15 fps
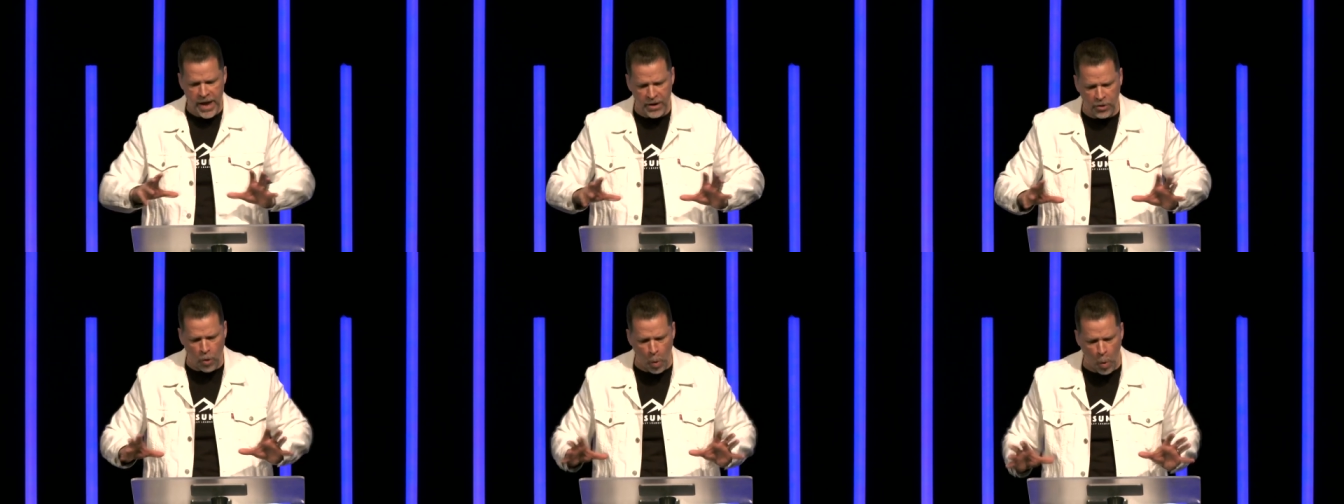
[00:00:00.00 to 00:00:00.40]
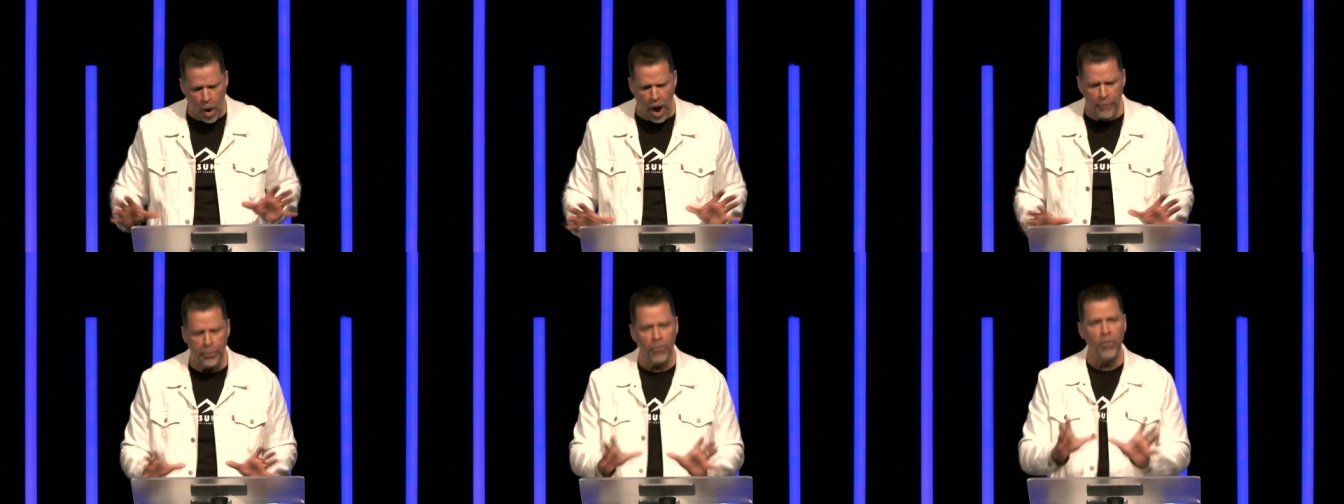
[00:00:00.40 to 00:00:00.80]
in
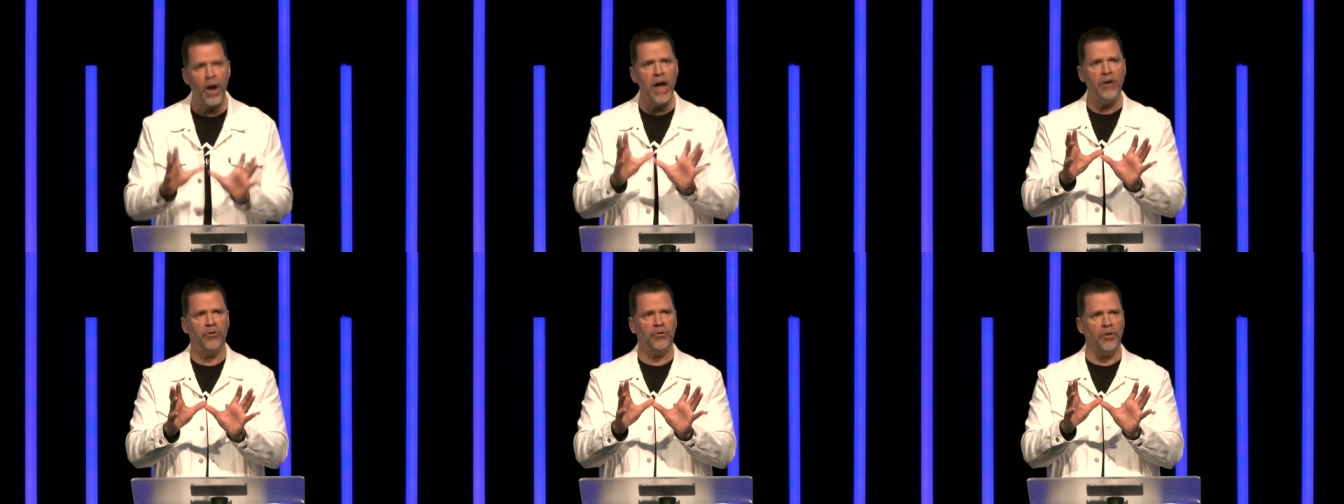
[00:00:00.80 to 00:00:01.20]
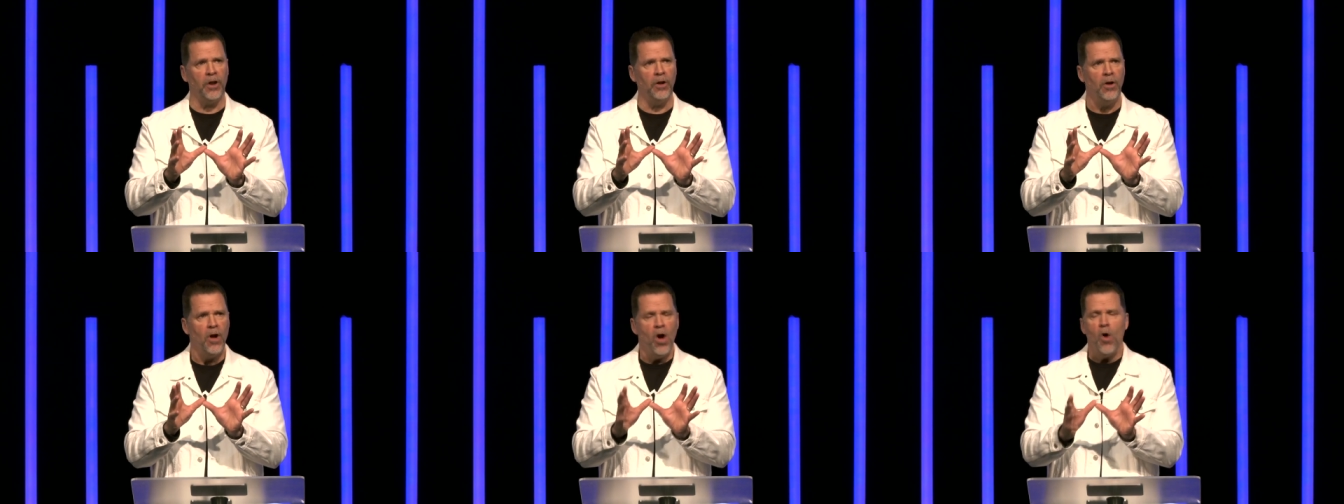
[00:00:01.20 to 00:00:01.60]

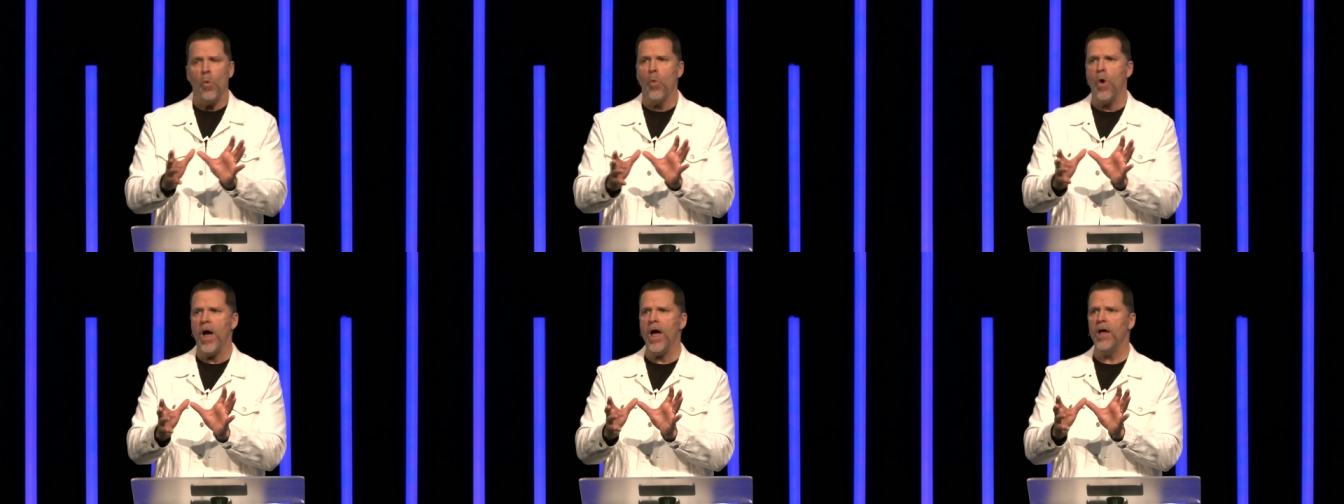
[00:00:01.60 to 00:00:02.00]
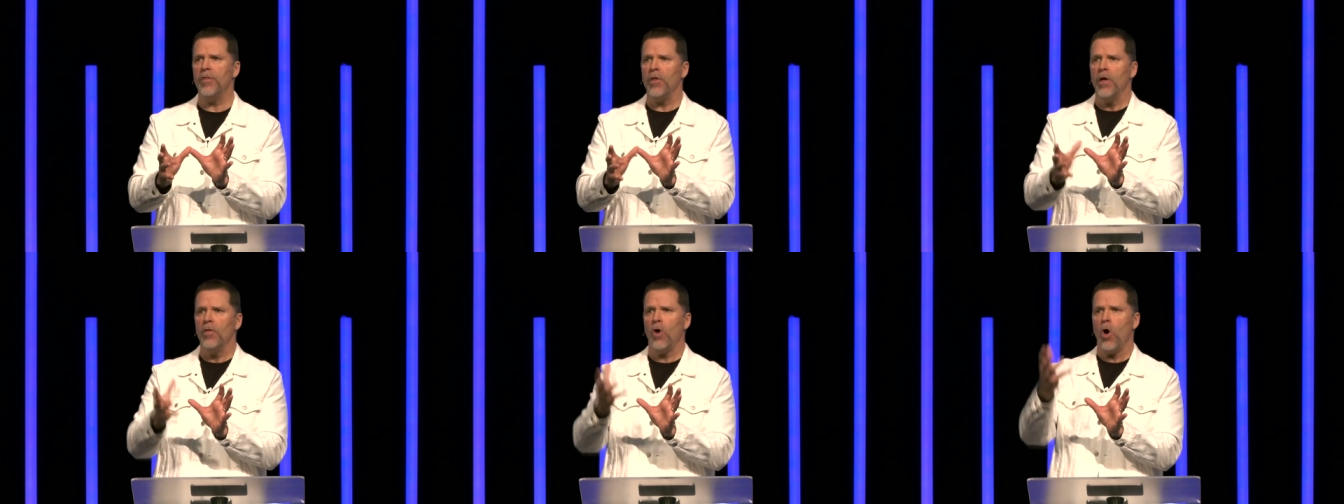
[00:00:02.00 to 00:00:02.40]
cooperation
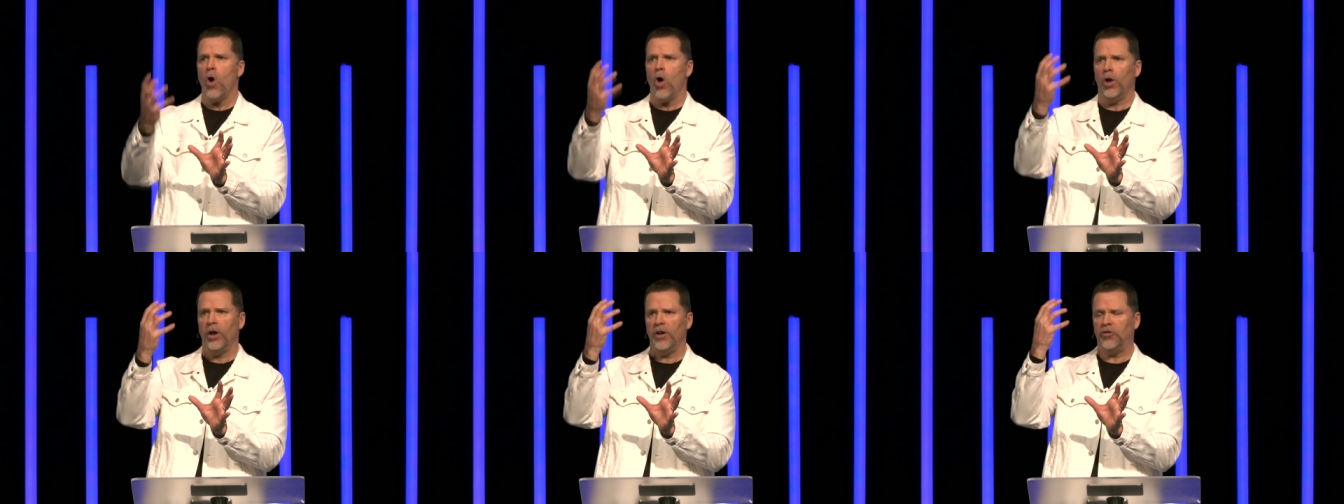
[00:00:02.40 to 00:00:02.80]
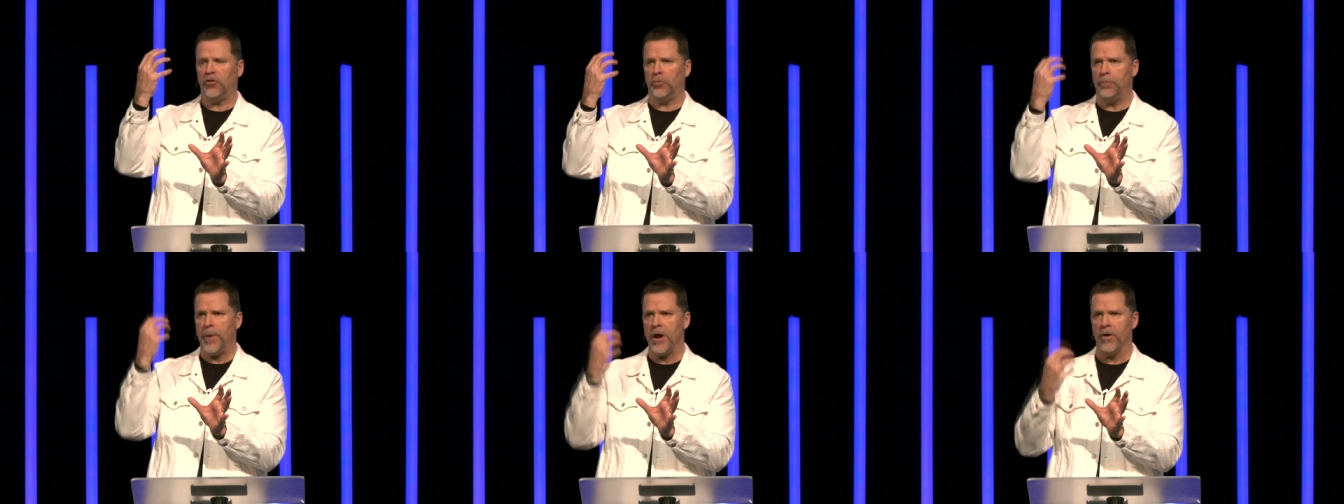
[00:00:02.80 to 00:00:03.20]
with the Holy
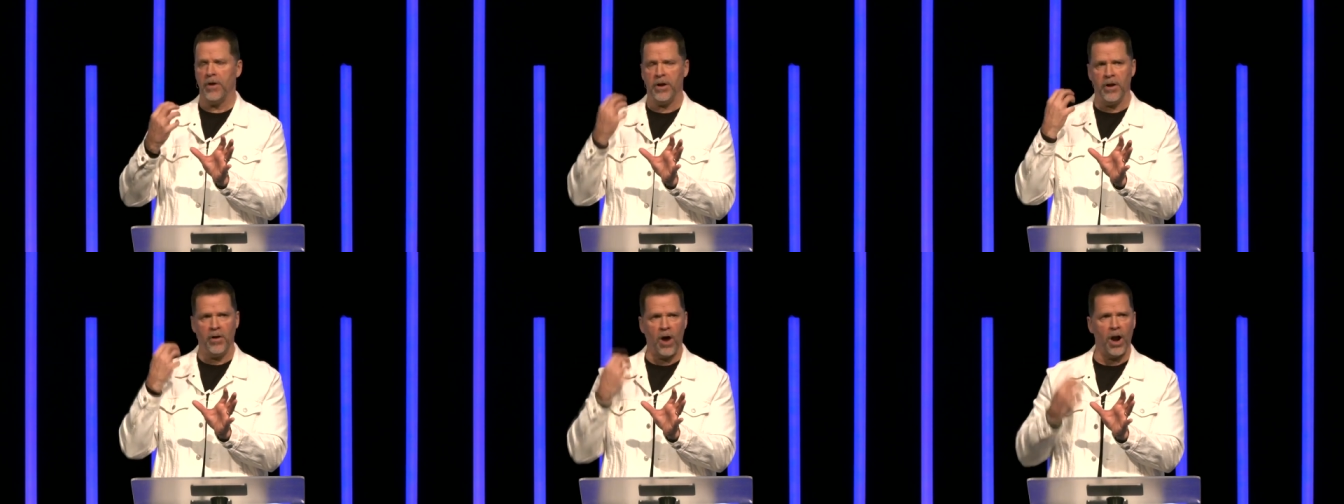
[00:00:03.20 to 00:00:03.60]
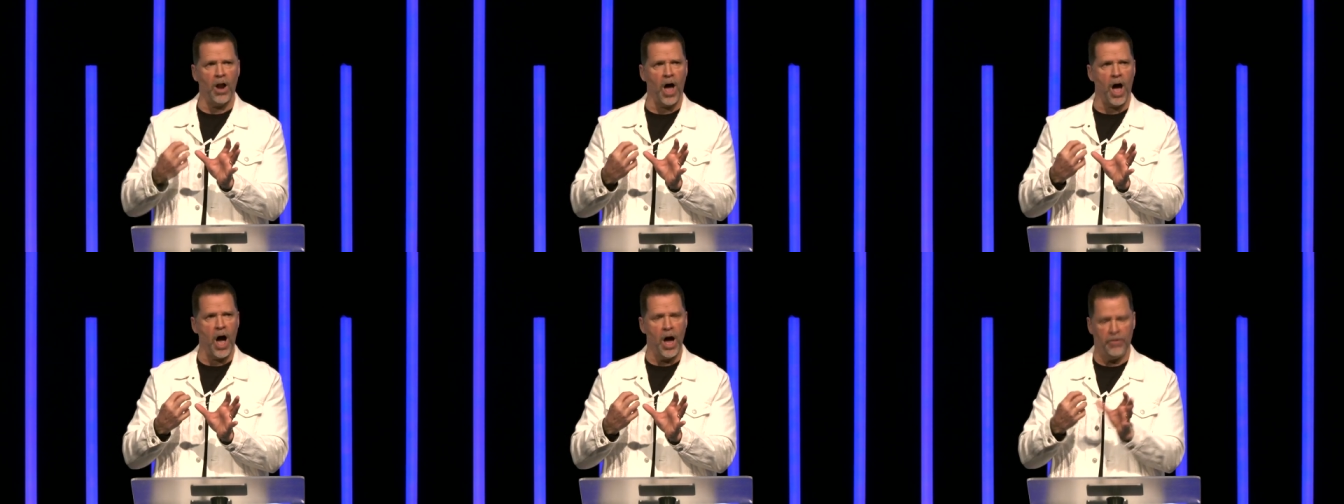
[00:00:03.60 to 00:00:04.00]
Spirit in our
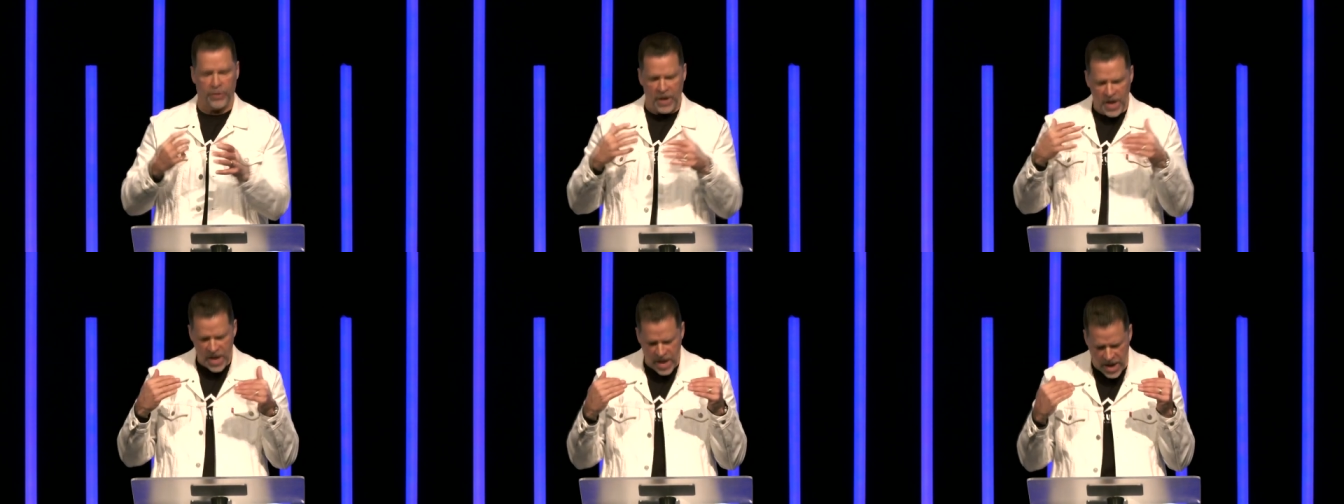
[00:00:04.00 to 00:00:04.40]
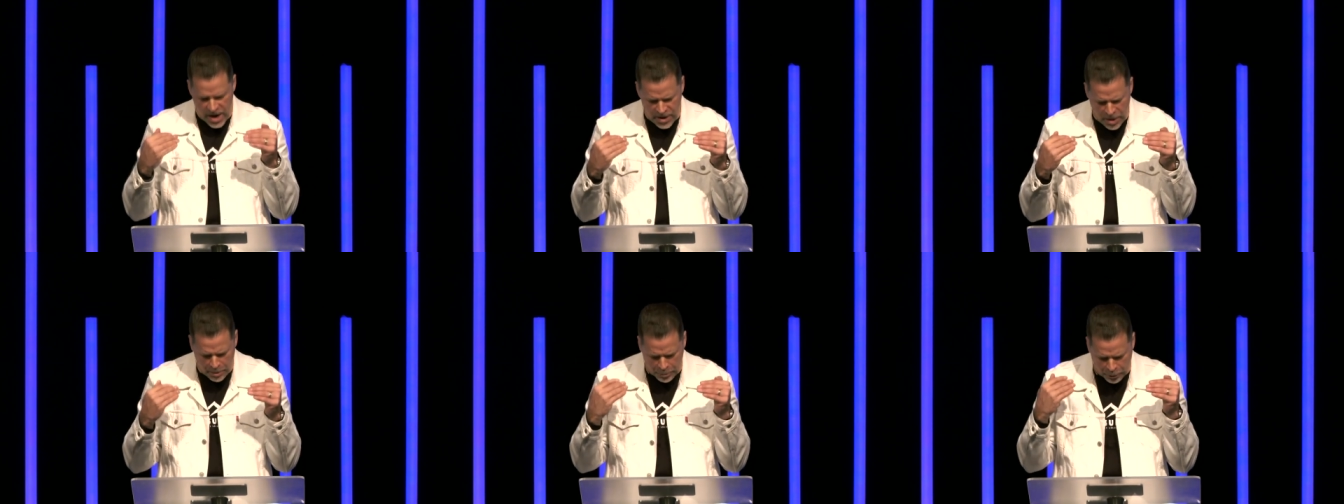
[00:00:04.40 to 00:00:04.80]
lives
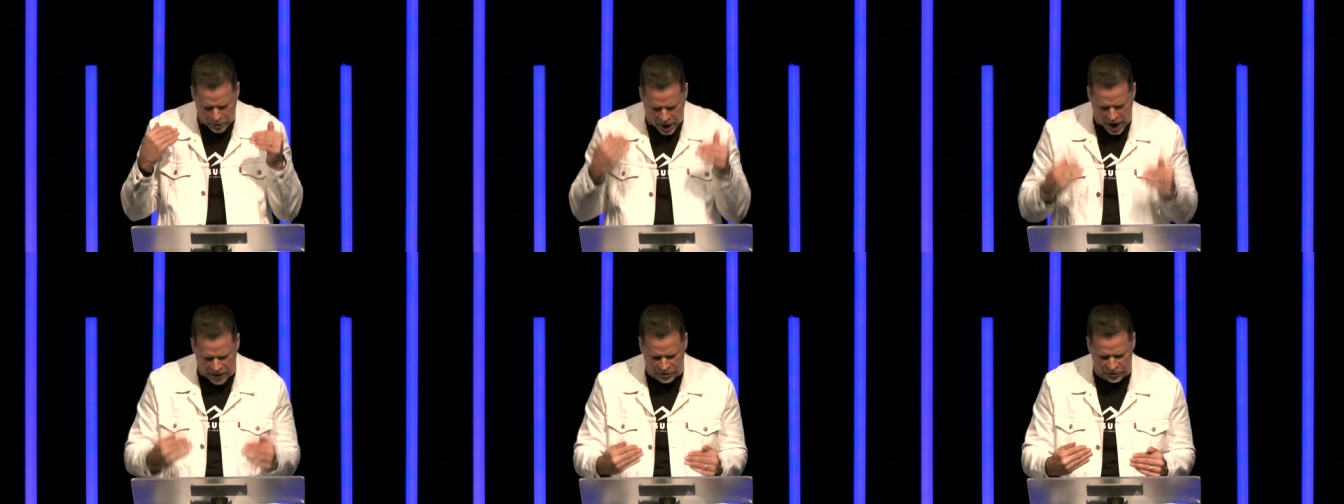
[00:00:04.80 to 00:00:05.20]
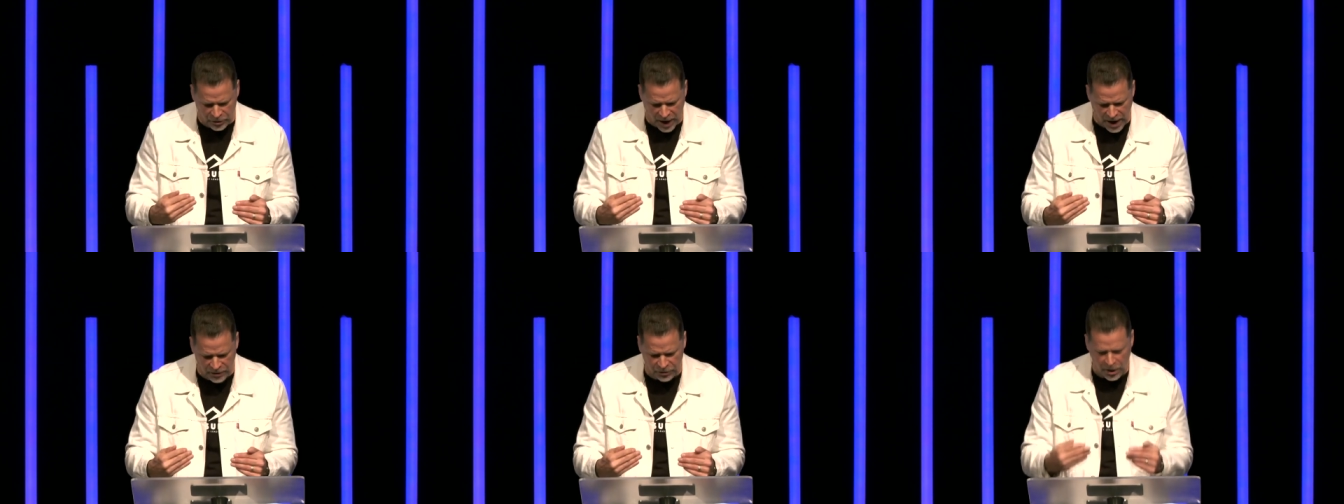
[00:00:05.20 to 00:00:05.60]
in the
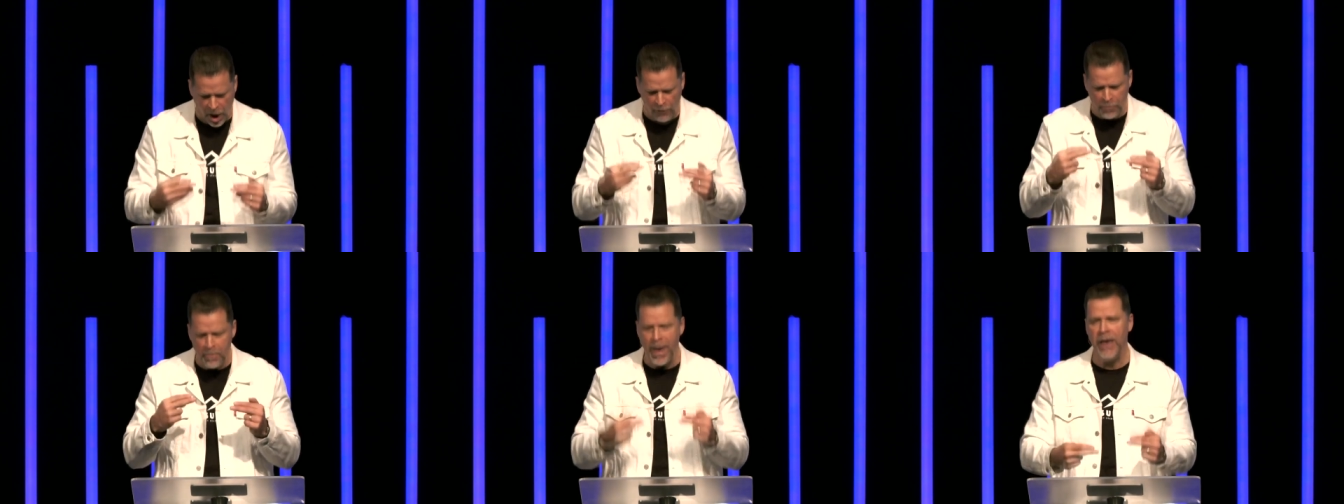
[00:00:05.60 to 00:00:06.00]
process of